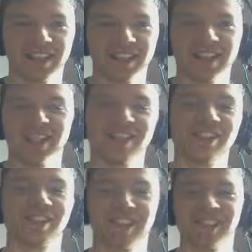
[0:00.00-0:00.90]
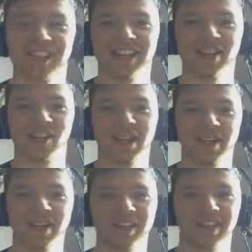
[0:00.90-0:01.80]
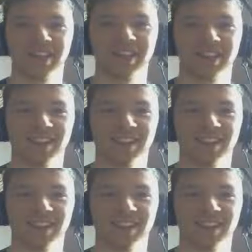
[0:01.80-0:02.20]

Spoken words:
he just says it in a way where he's like,